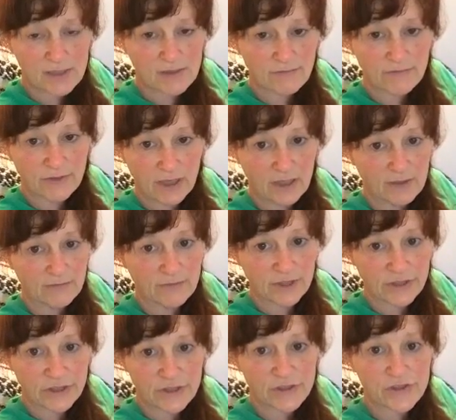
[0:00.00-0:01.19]
It's a freaking
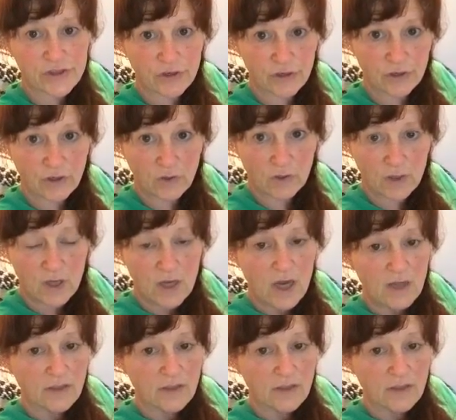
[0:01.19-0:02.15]
vicious circle.